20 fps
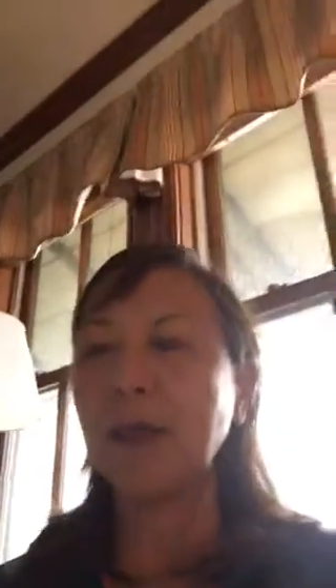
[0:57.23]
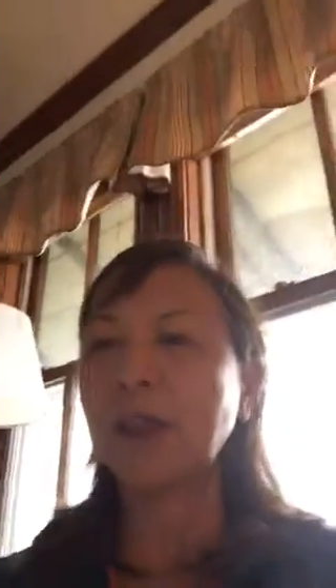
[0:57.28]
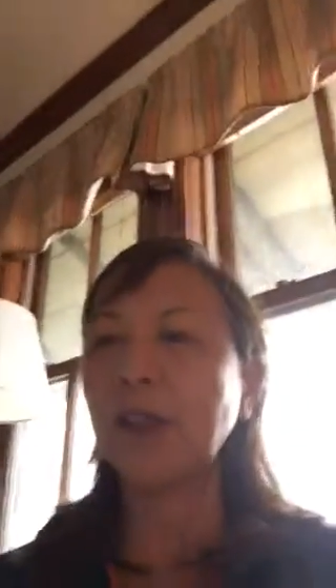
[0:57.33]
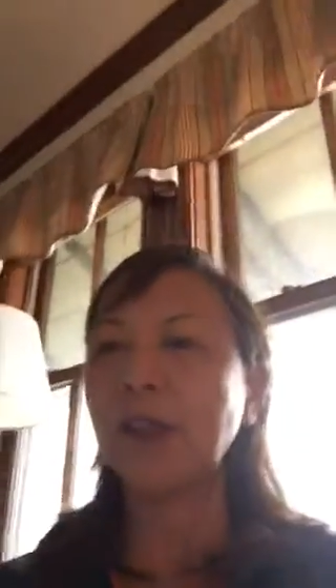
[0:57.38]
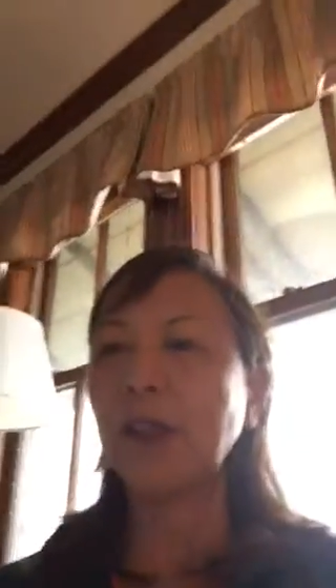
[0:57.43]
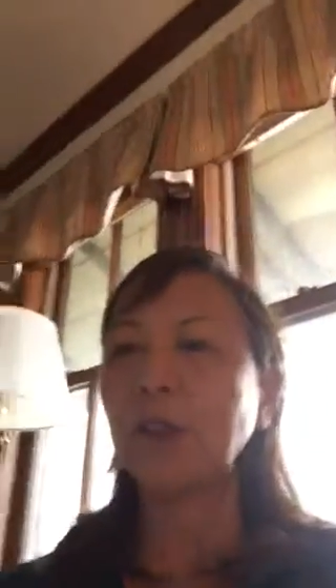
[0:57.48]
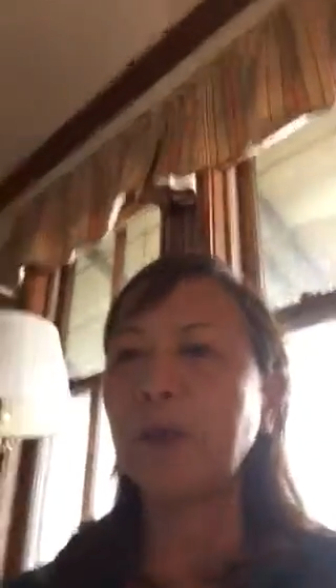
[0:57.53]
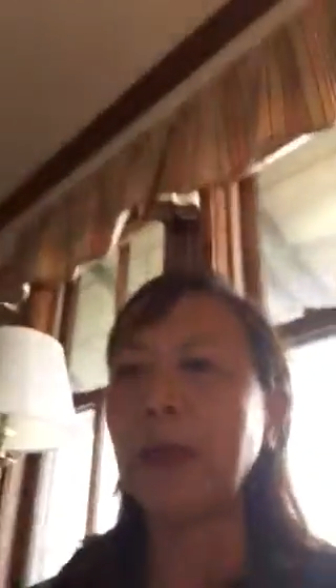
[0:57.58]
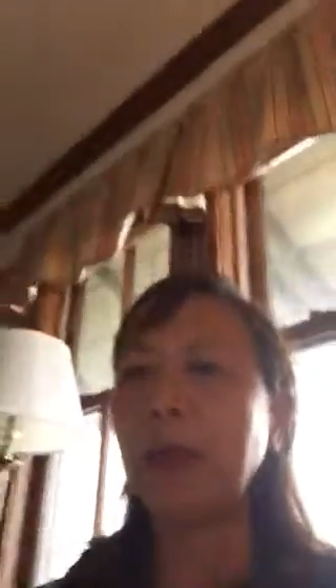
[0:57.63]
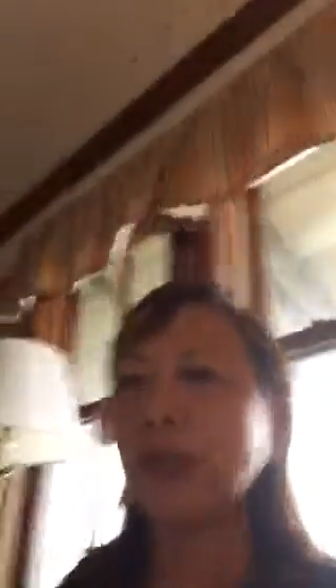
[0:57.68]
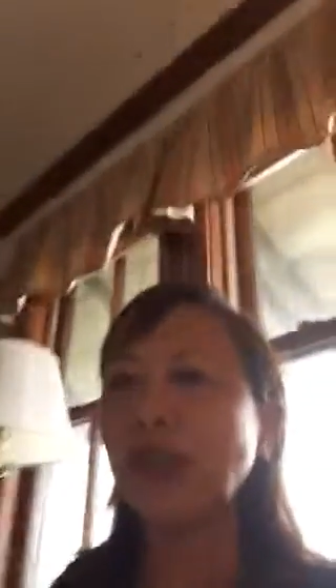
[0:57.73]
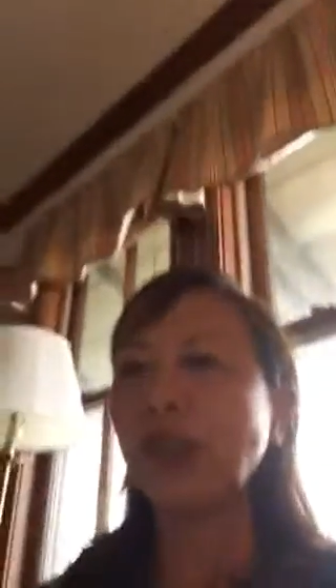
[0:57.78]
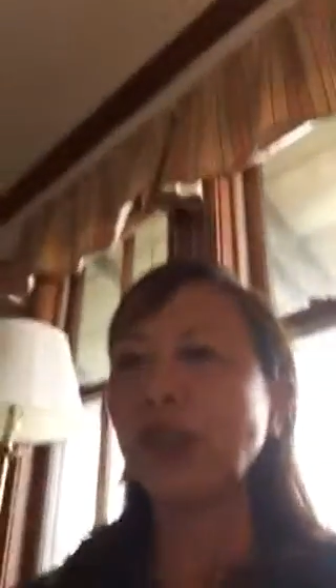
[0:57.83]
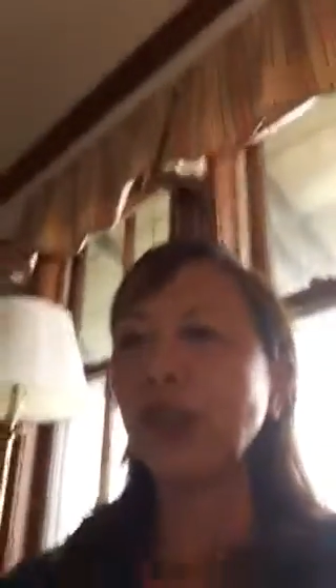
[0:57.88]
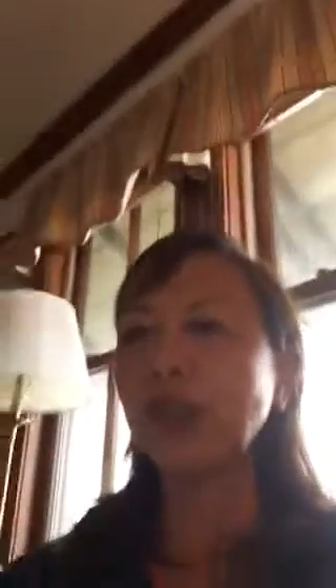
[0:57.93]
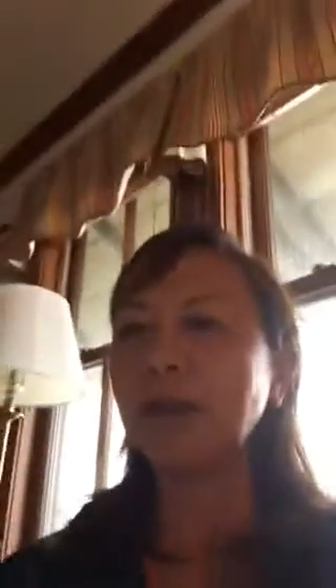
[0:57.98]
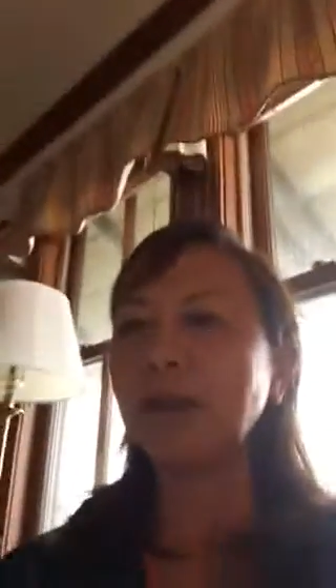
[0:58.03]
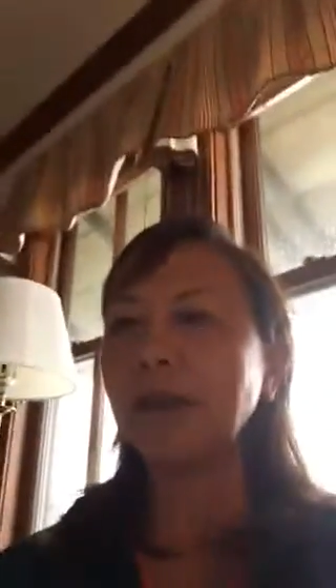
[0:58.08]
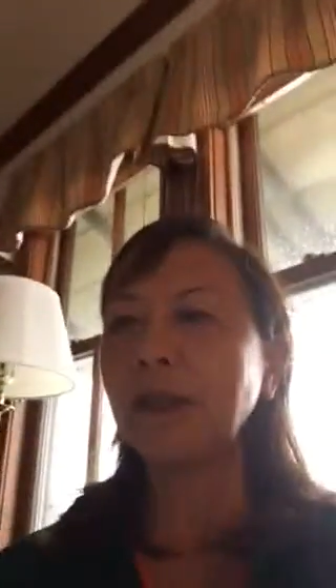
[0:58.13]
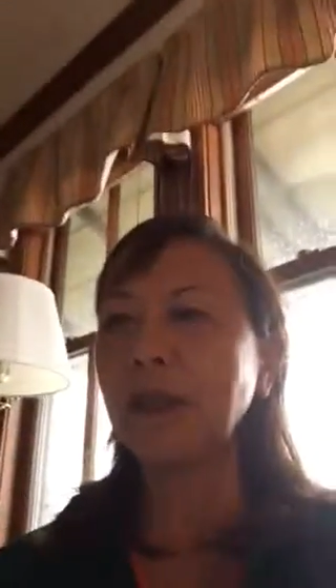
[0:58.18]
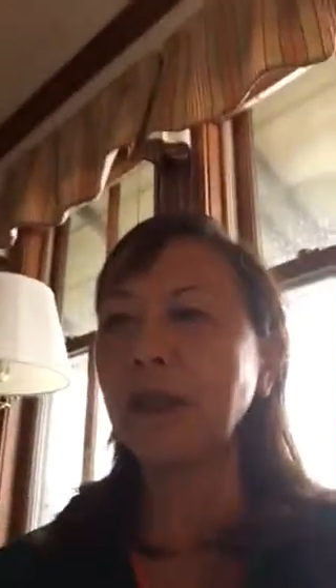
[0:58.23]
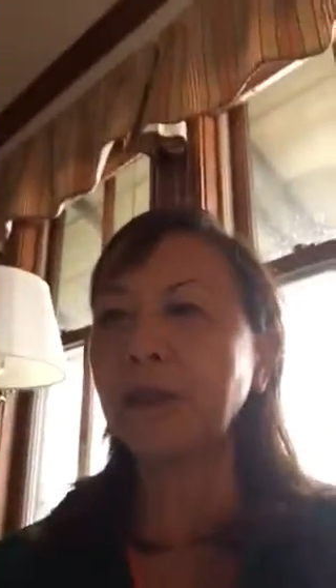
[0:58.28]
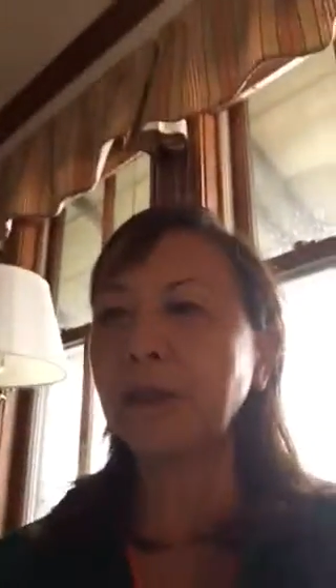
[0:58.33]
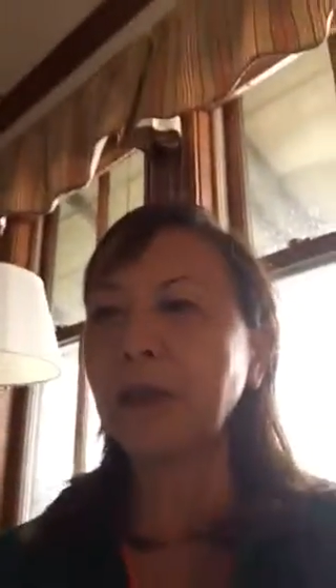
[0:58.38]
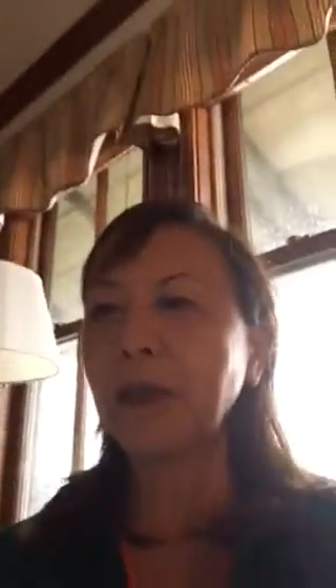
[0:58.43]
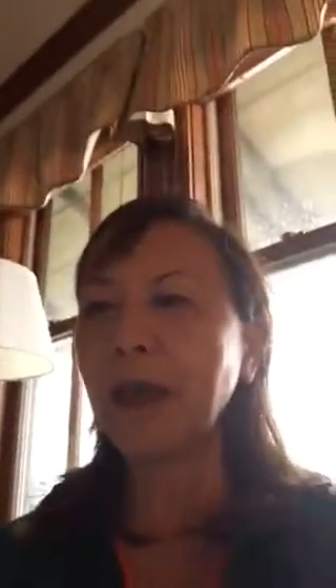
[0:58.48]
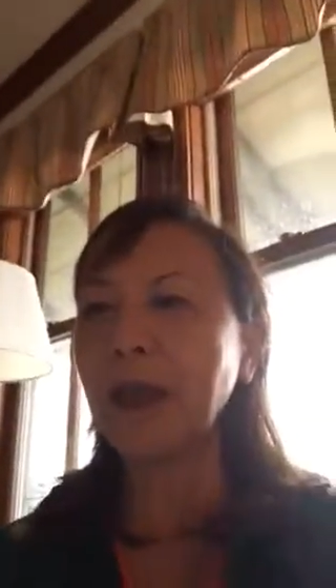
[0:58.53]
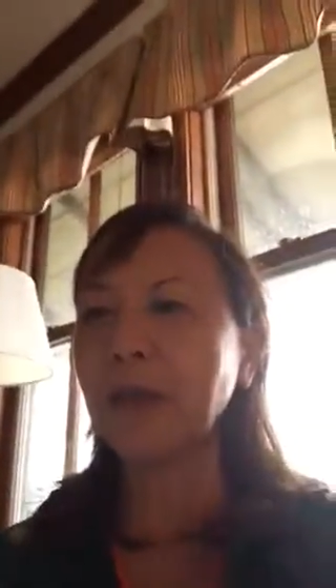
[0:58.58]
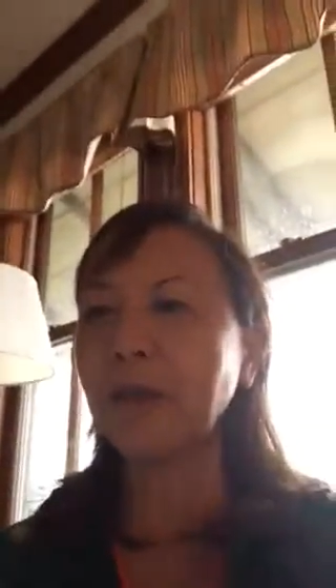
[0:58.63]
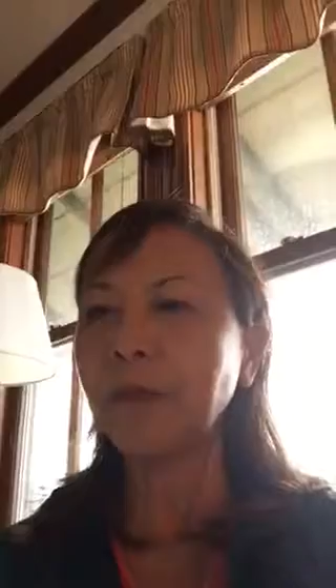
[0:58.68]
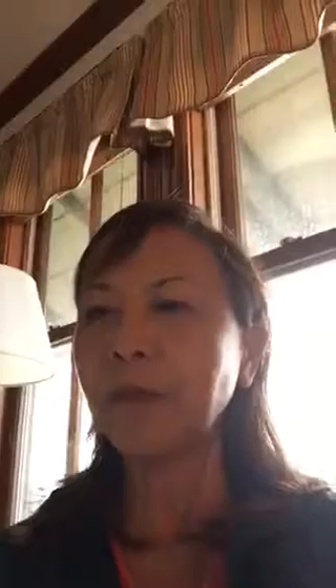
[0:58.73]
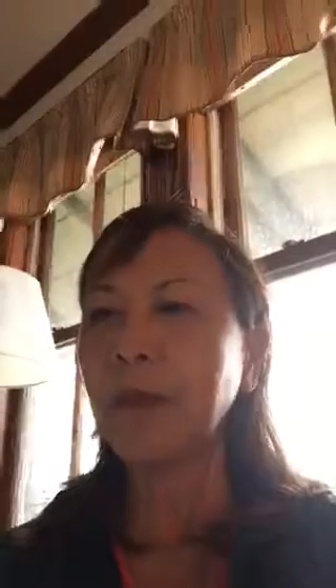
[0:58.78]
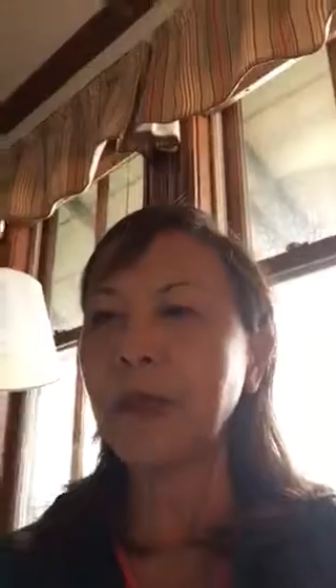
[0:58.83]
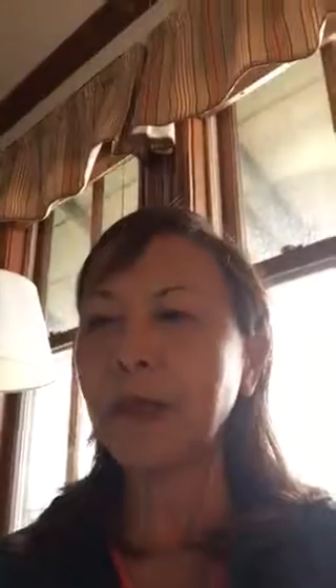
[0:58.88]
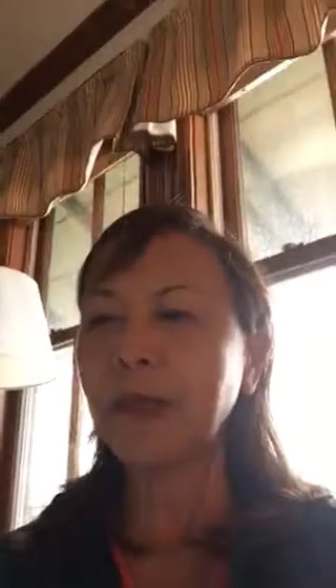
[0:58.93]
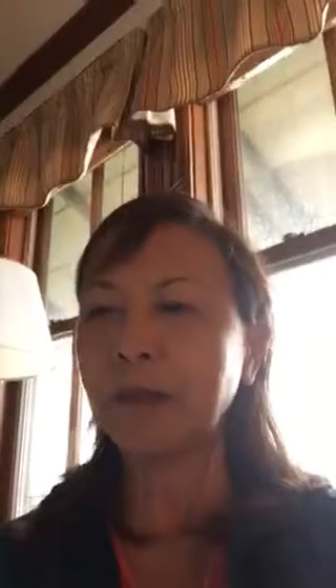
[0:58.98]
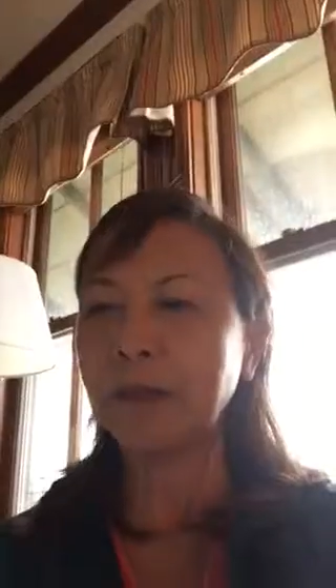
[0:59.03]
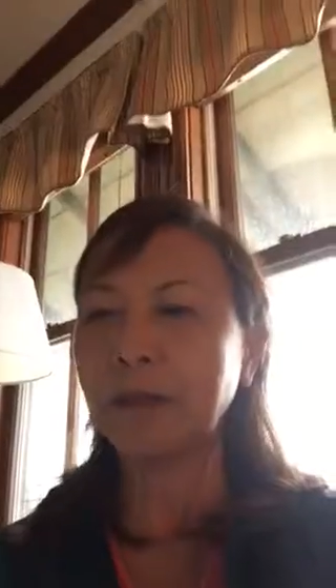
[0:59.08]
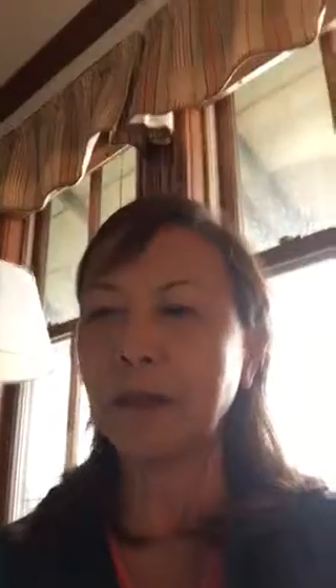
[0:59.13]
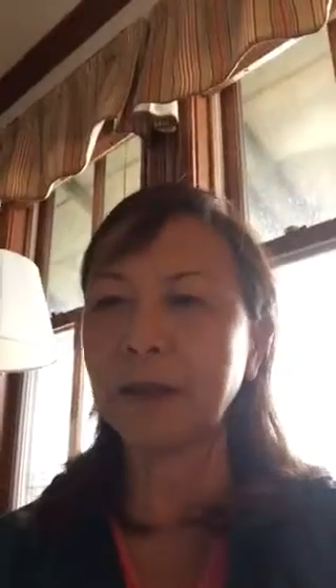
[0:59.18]
Sebastian then
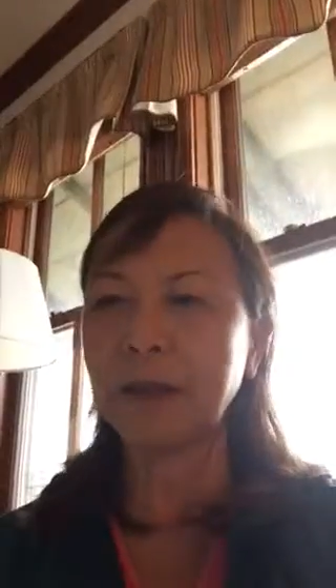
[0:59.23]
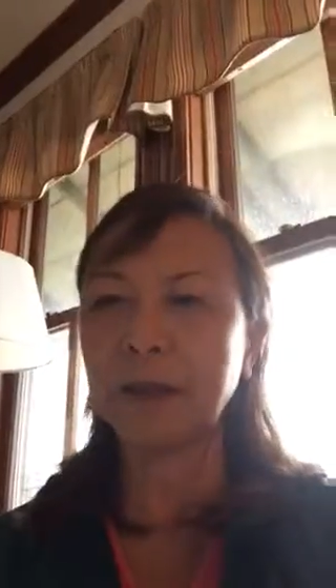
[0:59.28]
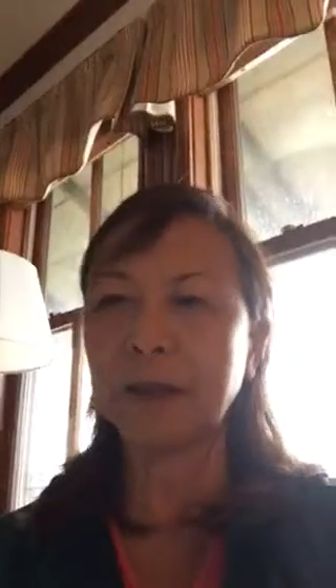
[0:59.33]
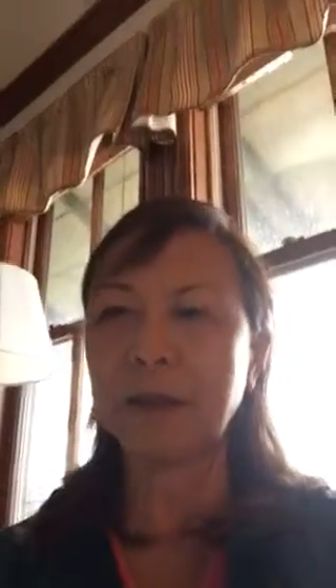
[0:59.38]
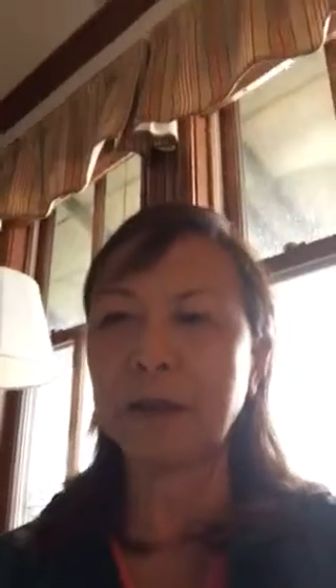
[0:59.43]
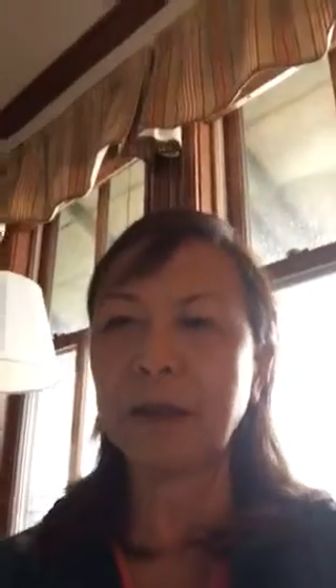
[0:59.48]
admitted,